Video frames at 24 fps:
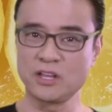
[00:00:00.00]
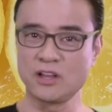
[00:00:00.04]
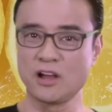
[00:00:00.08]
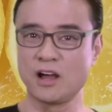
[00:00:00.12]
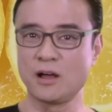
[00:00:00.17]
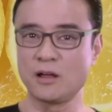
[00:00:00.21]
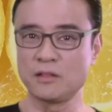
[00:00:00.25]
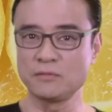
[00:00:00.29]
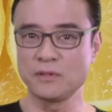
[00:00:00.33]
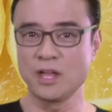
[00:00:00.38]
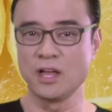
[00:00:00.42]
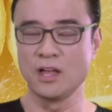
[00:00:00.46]

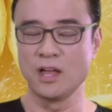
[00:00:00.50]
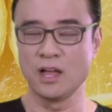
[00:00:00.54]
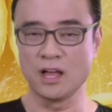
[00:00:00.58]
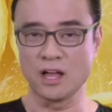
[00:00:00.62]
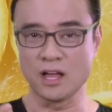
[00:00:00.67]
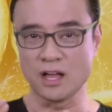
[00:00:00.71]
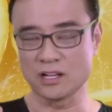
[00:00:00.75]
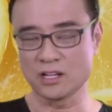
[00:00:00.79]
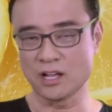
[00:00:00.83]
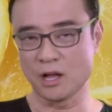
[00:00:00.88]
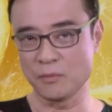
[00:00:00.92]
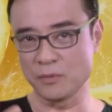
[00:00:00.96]

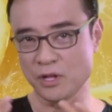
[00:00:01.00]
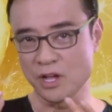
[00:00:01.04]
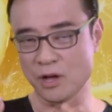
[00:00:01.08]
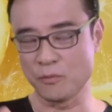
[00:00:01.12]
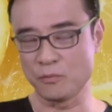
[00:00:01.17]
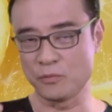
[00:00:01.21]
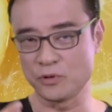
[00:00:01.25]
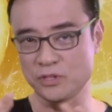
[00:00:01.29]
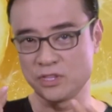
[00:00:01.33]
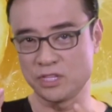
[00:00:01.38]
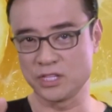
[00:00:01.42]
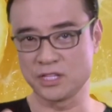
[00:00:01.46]
up
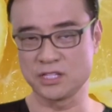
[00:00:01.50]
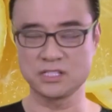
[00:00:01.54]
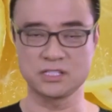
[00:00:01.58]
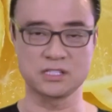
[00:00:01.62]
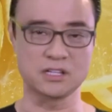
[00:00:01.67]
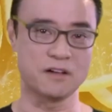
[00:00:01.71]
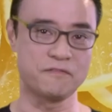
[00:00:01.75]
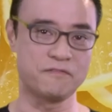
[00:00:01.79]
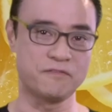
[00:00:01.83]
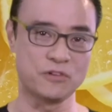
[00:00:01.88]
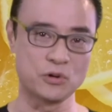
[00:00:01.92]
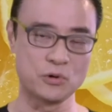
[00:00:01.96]
with this
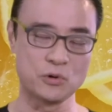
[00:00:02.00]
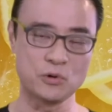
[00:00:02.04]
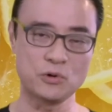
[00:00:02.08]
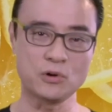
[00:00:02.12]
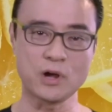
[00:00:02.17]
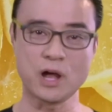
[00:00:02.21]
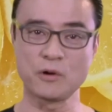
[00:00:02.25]
flu,